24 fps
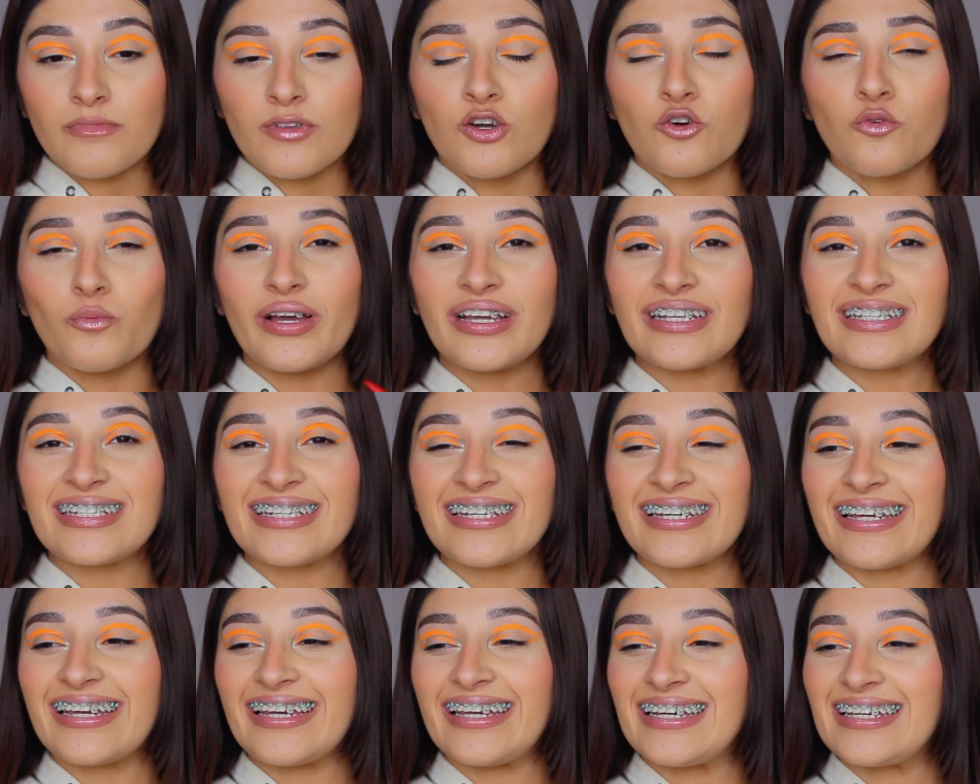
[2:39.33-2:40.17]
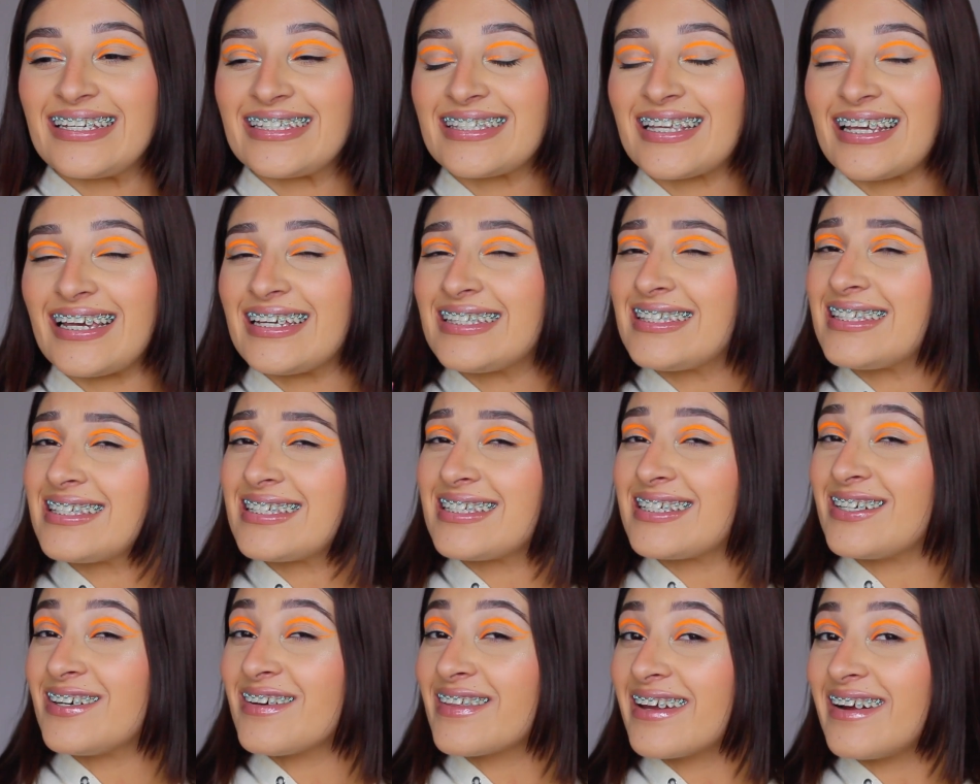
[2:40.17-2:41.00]
Which is, it's
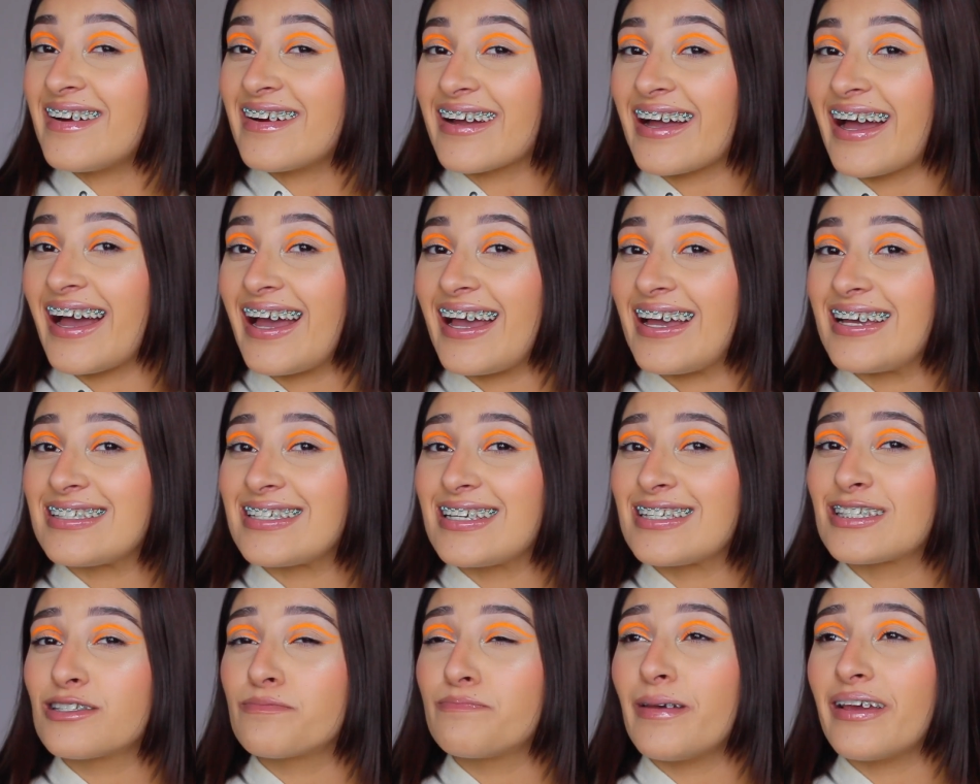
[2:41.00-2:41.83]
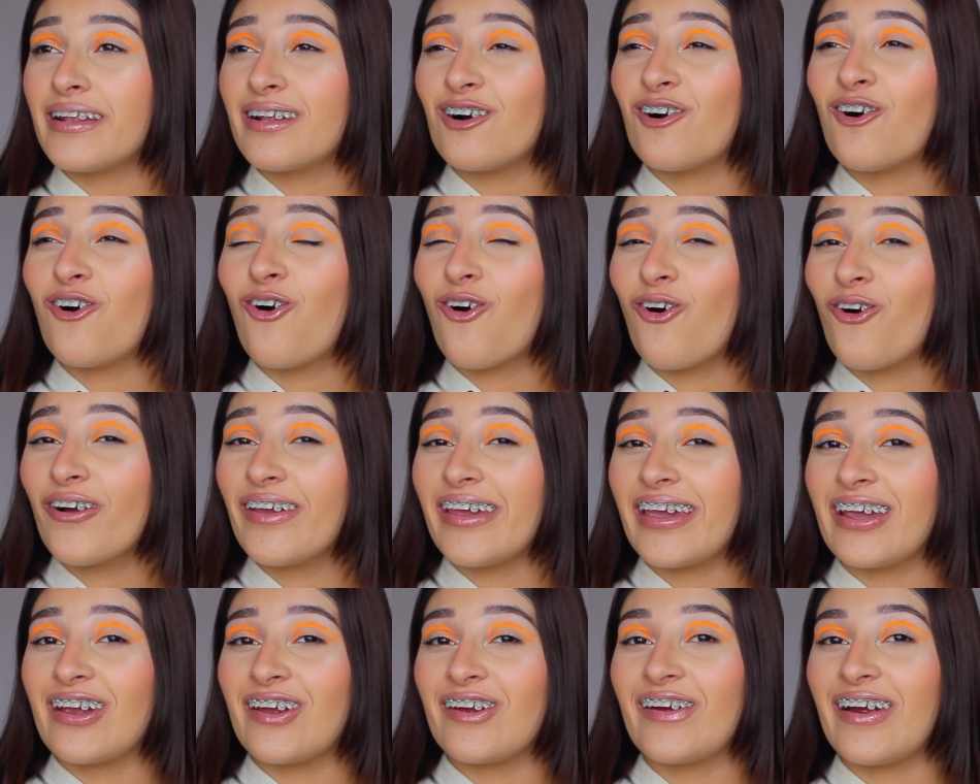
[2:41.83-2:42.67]
still there, guys. It's been a whole
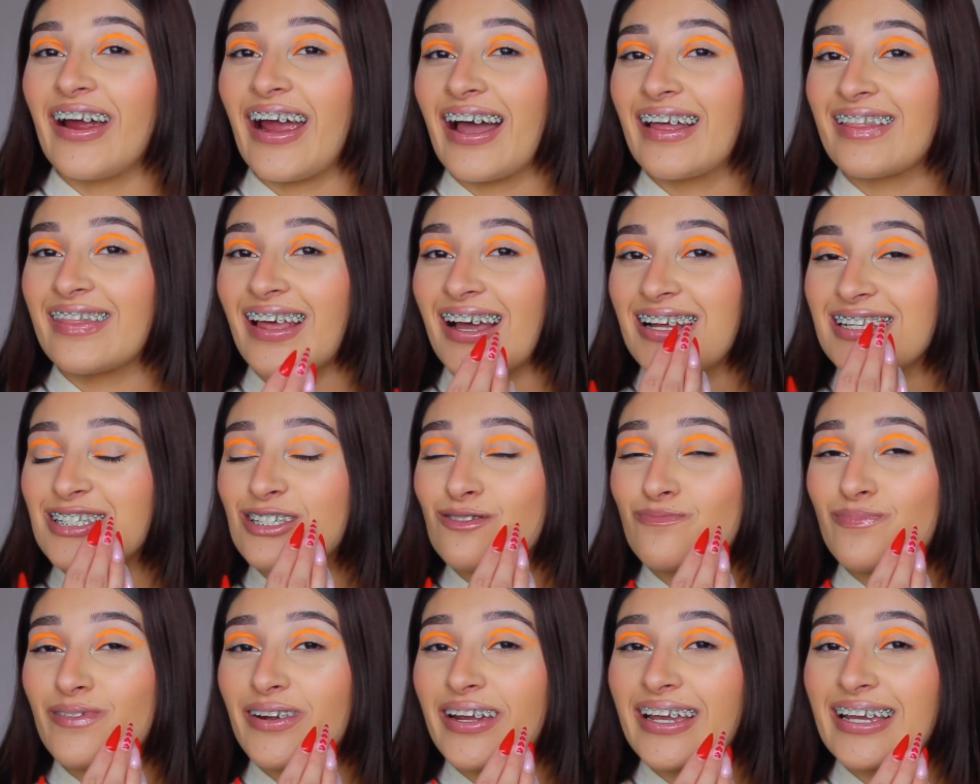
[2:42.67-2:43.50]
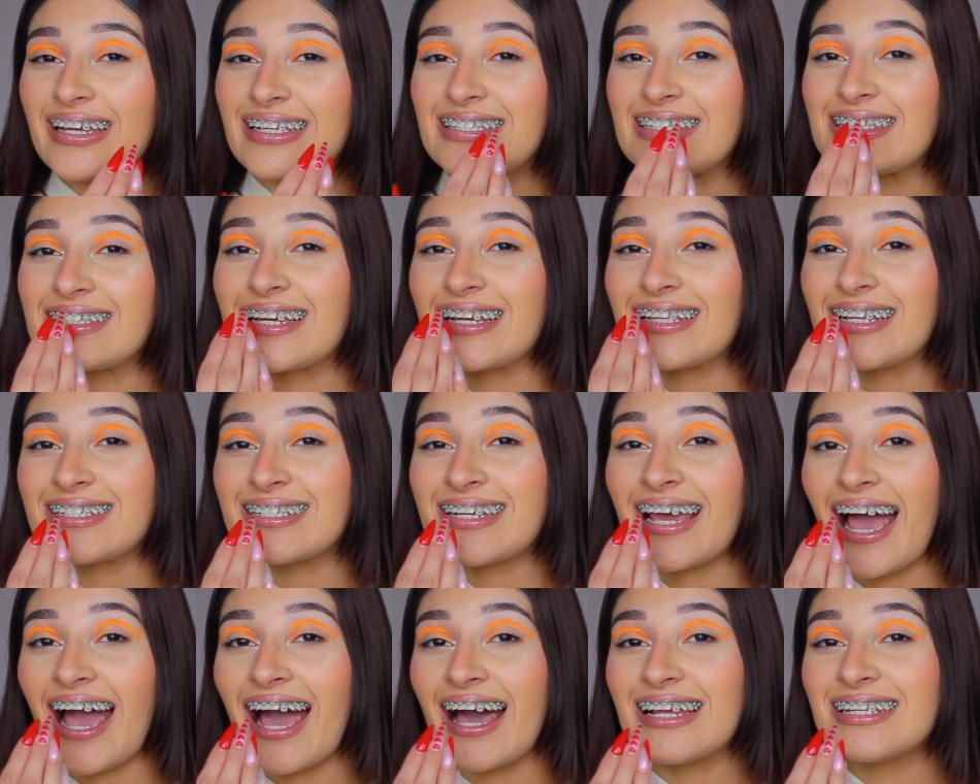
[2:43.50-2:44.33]
year and that spring is still
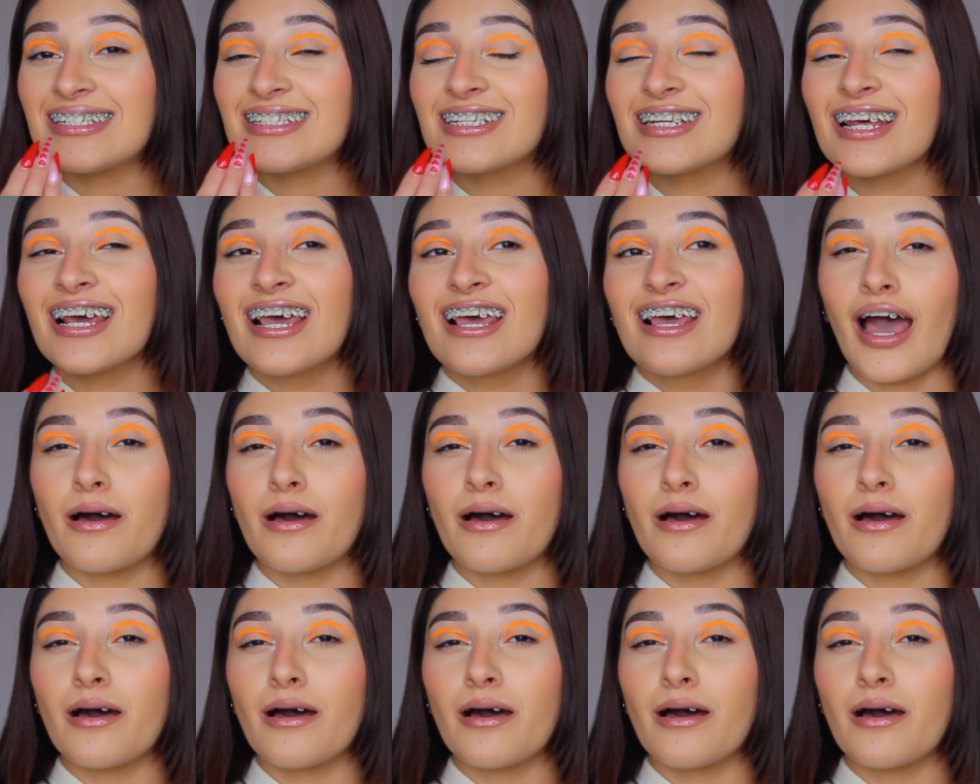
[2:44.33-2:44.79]
attached.